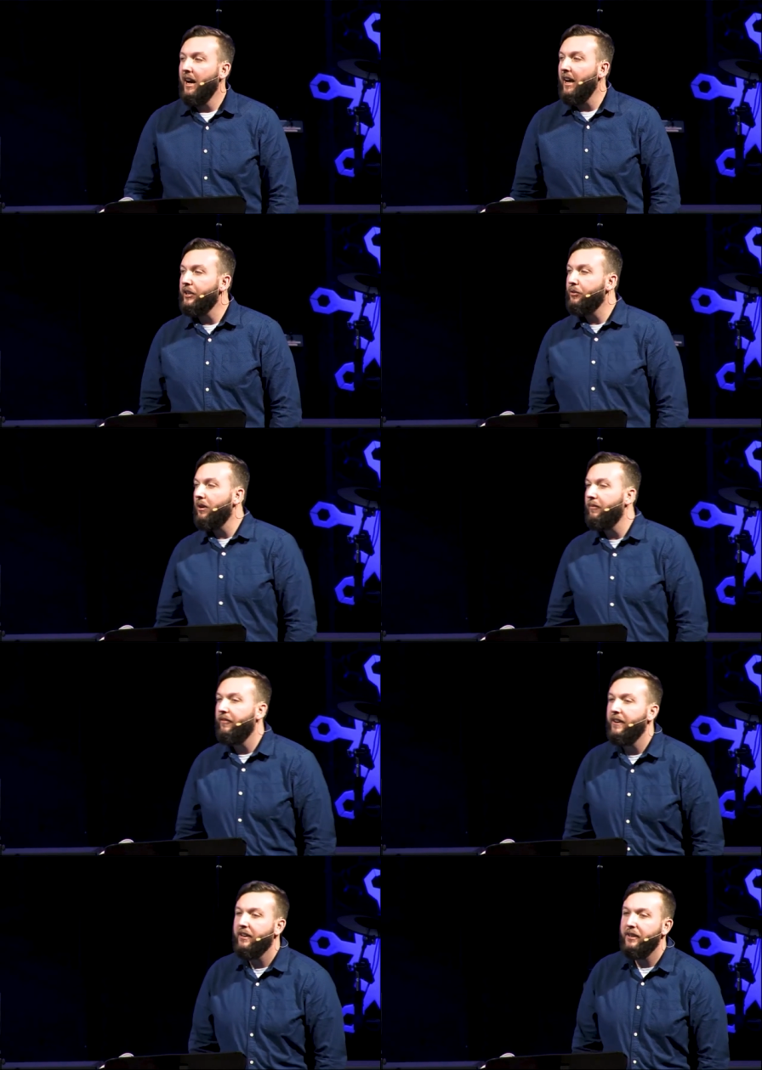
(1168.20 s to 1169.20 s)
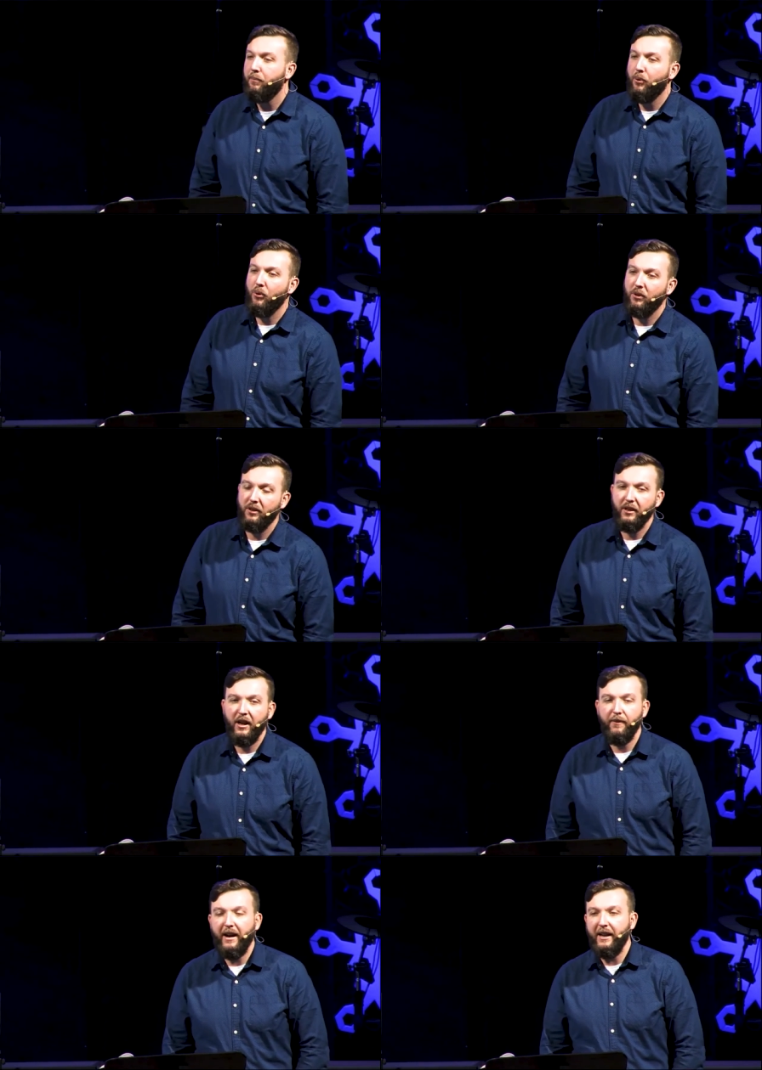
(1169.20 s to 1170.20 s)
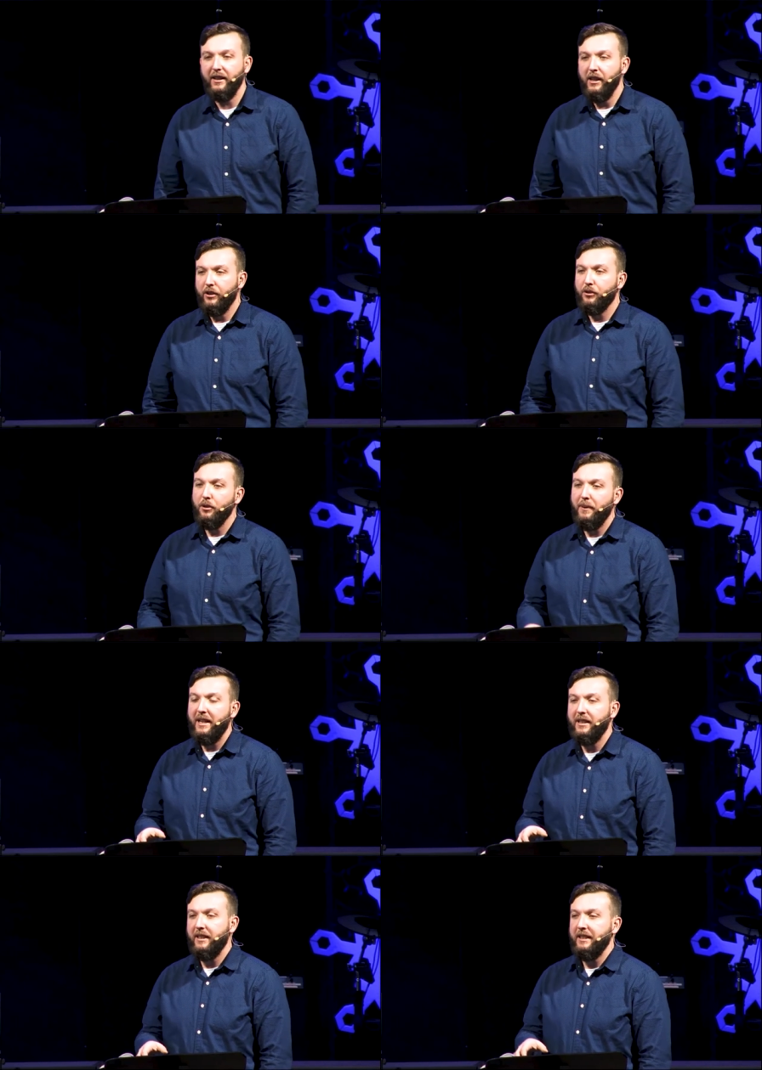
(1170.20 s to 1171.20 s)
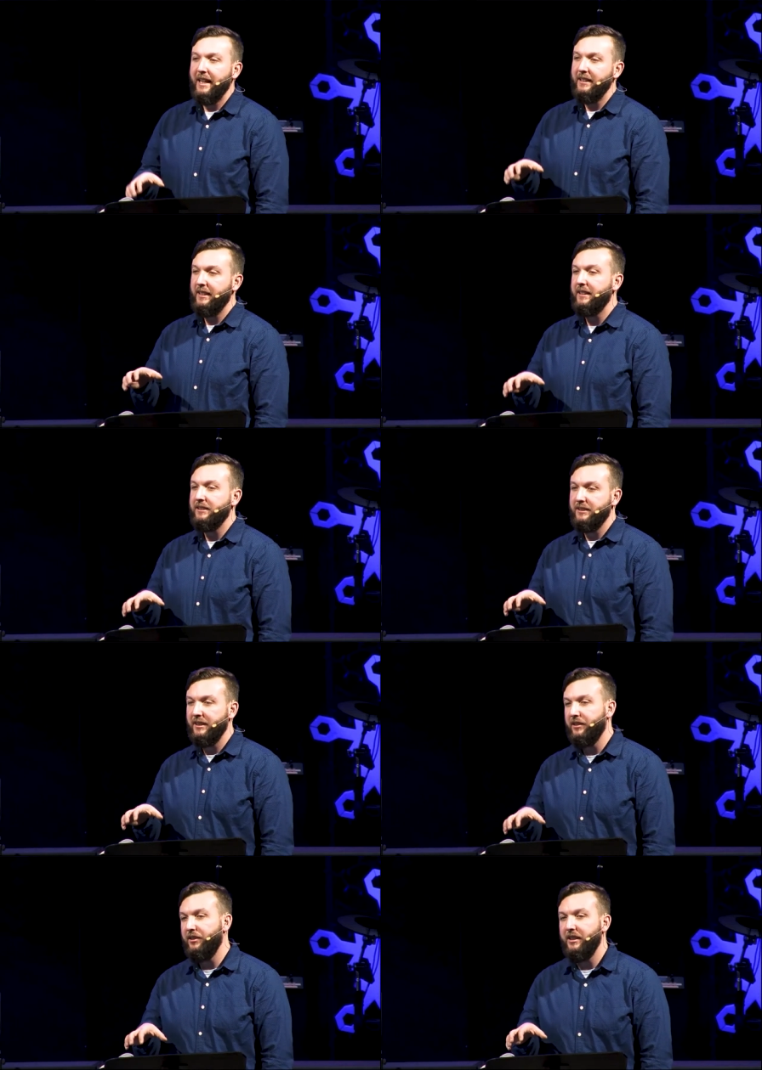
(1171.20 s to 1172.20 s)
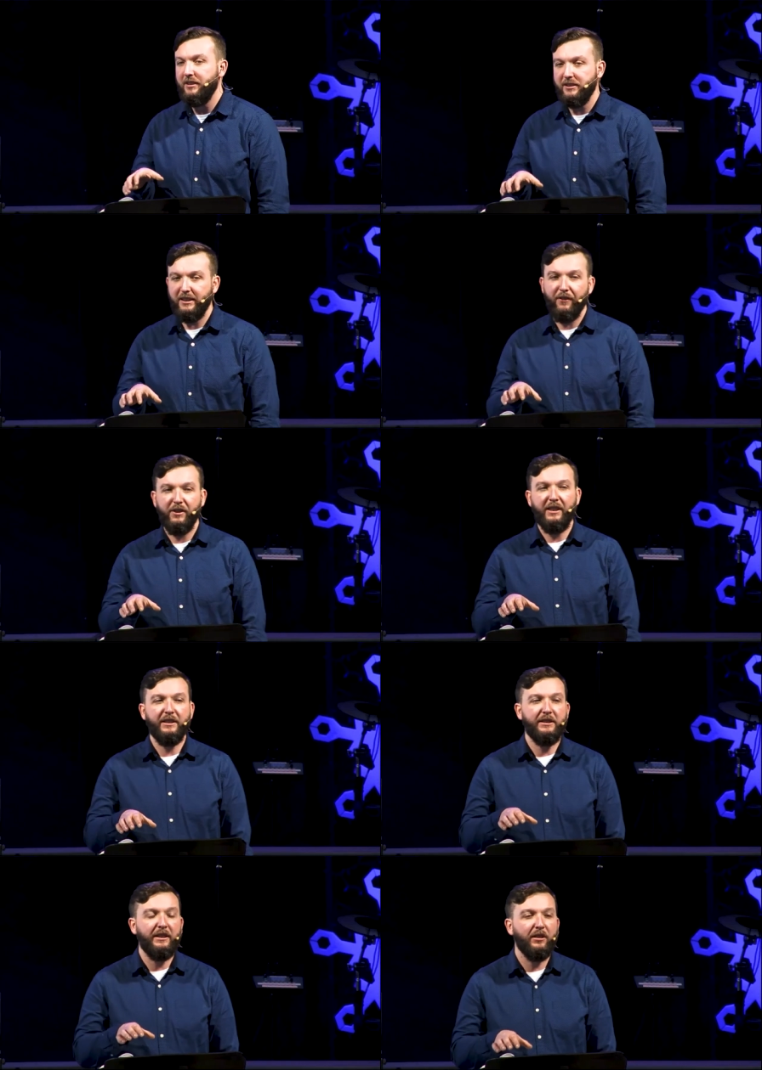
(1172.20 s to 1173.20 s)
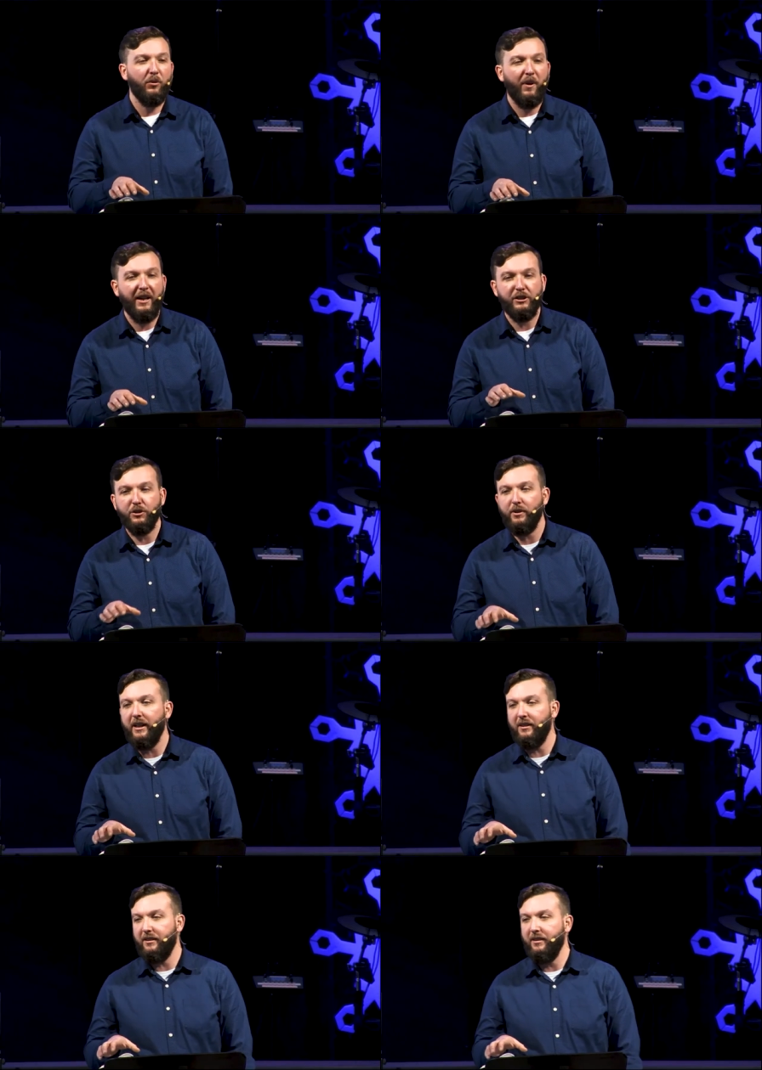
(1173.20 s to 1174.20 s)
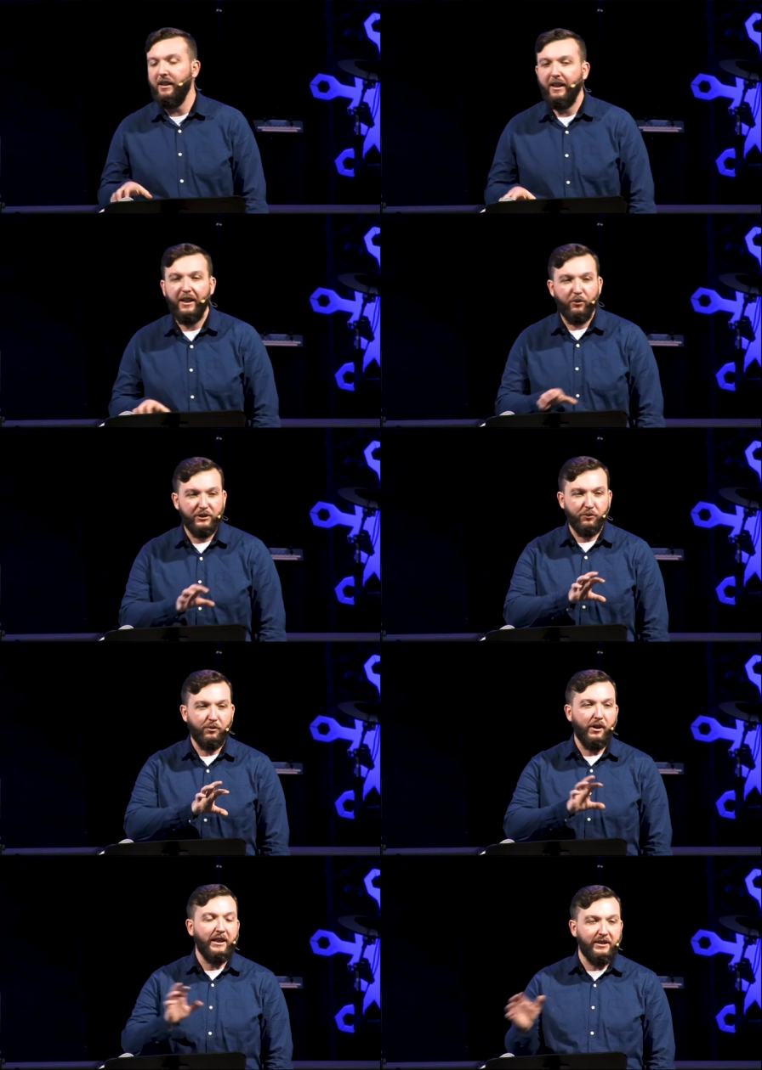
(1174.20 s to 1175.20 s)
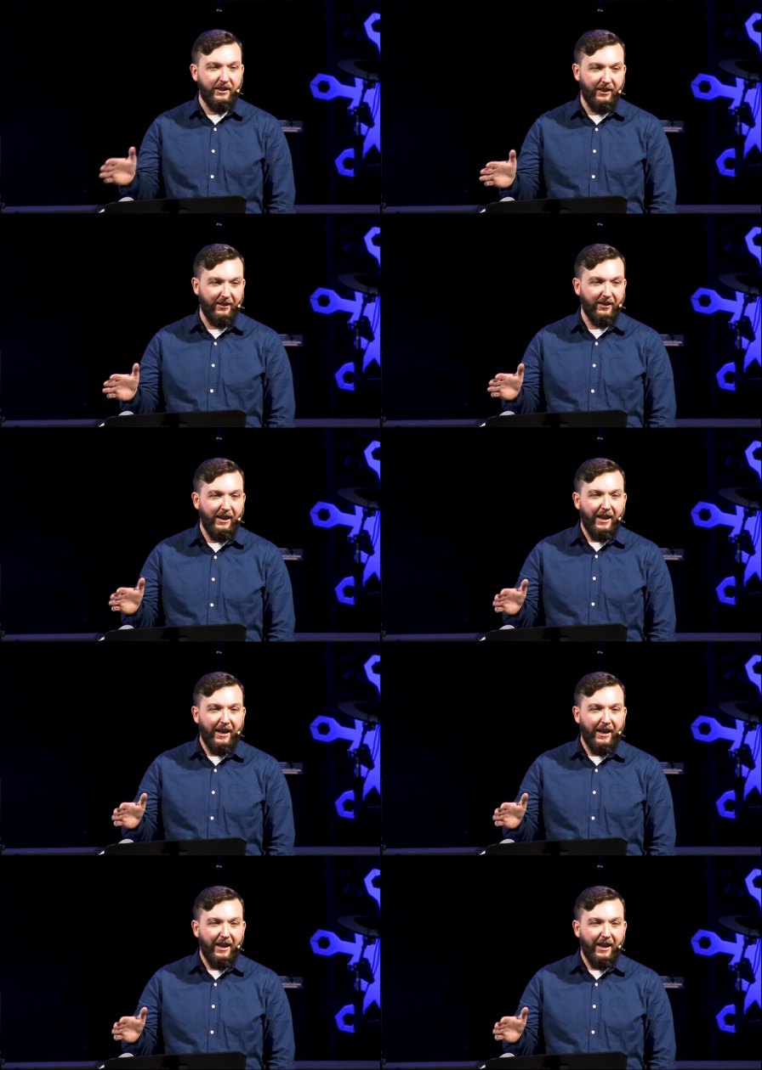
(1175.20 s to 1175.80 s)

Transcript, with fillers: I grew up very poor. Um, I grew up in a 1960s, 70s single wide trailer. It was rusty.